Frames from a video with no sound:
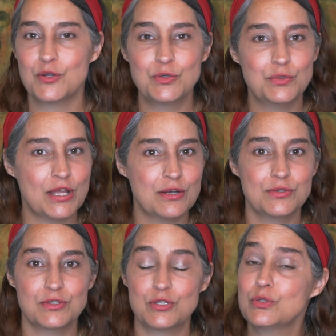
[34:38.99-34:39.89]
who
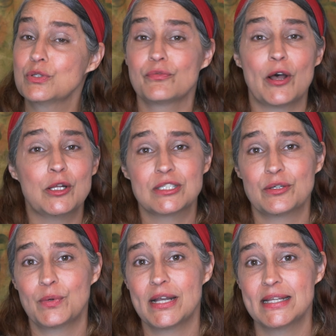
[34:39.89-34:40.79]
knows whose fault
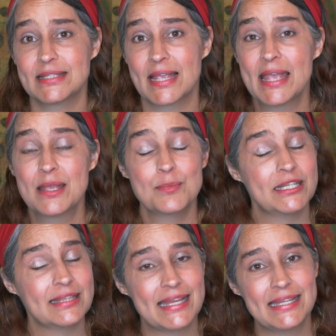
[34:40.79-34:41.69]
it was. But
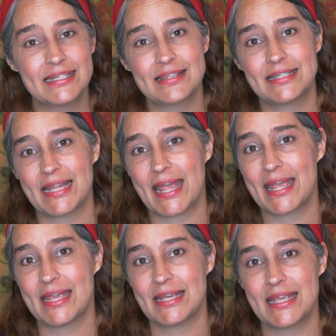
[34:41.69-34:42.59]
at the end of the
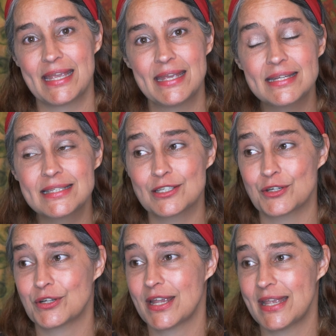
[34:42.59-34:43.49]
day, kids
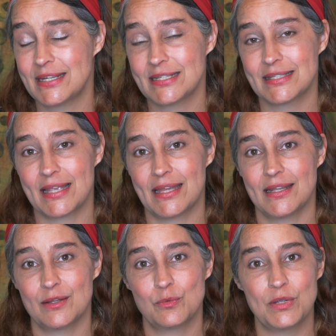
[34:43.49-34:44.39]
are
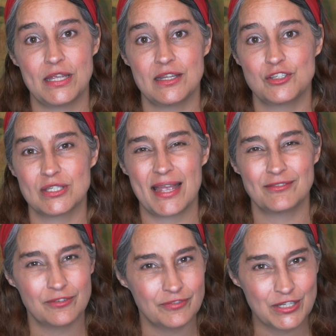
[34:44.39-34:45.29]
innocent, and we just have
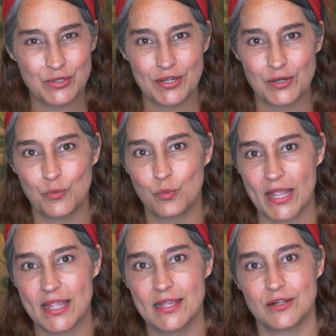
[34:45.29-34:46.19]
to figure out a
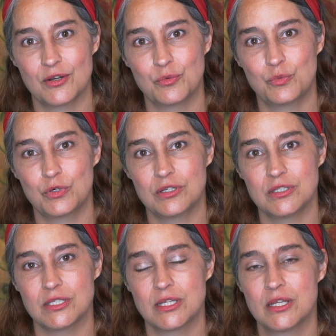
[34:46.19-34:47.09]
way in our
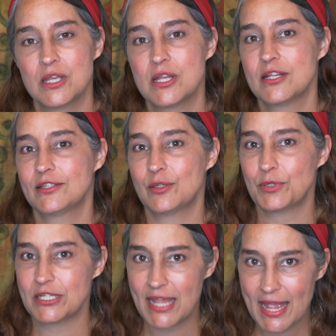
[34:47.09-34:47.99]
world to
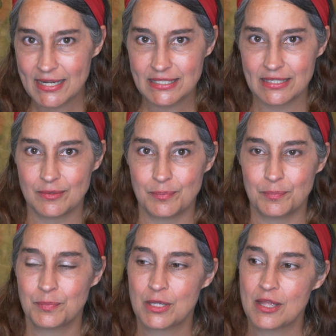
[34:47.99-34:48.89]
protect him.